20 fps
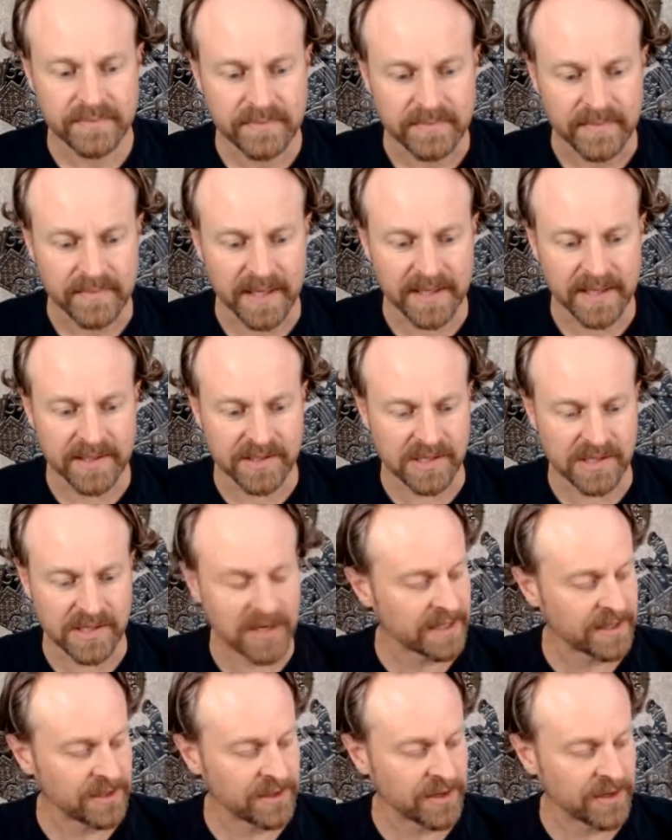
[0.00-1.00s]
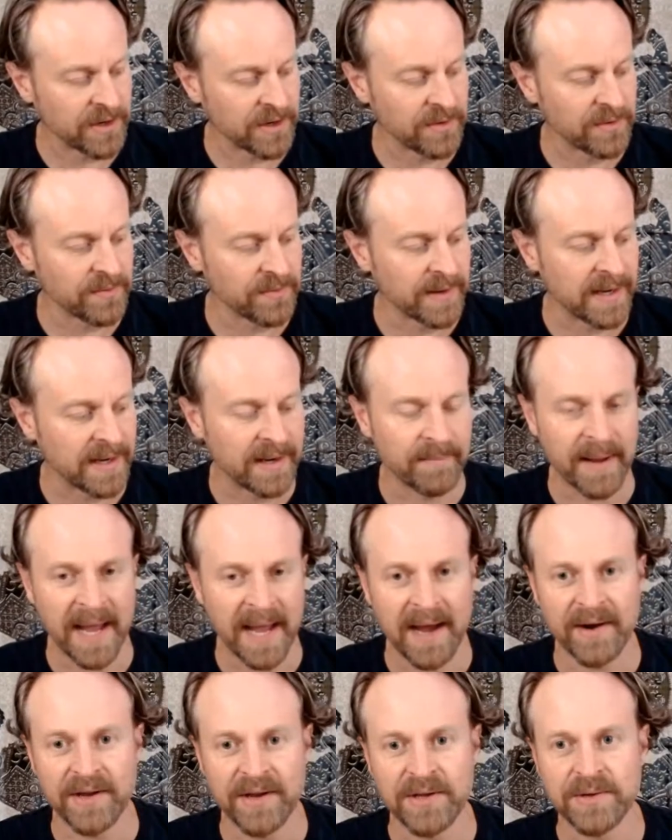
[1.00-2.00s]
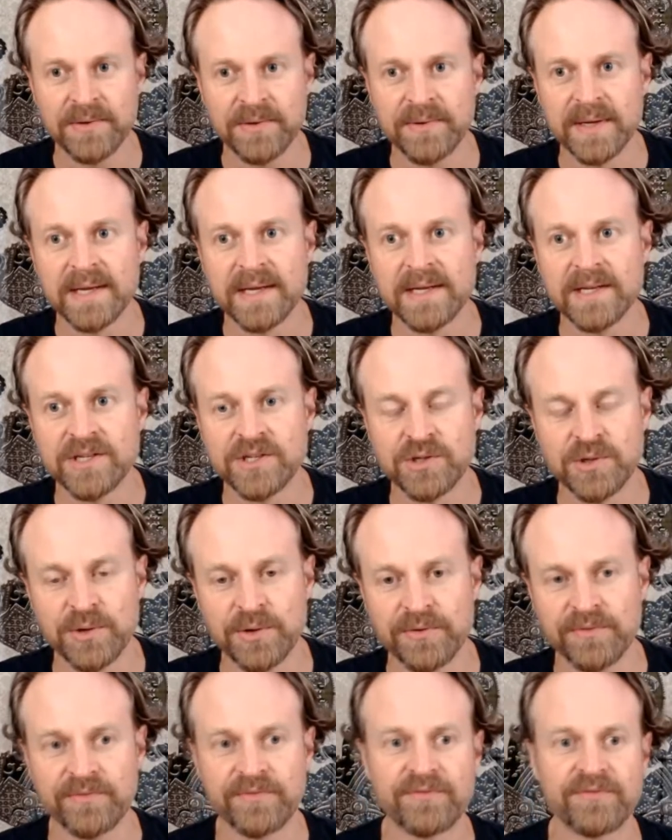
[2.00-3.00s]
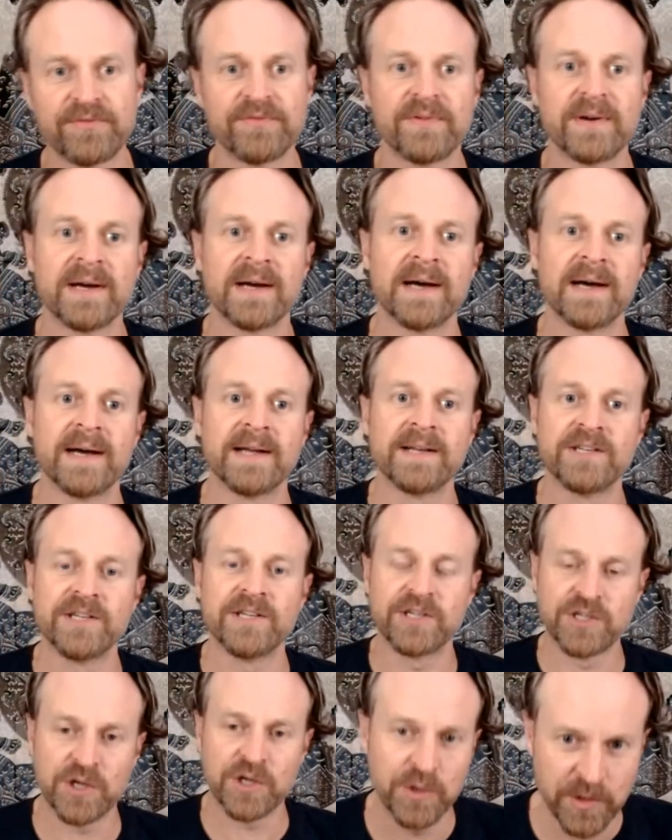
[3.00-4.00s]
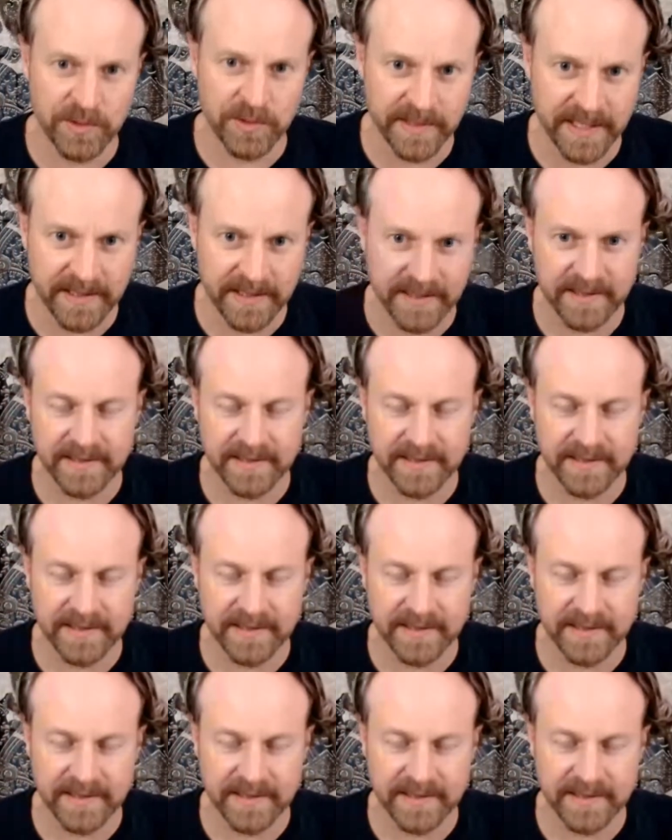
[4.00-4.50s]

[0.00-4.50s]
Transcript: Is like, how do you sort of determine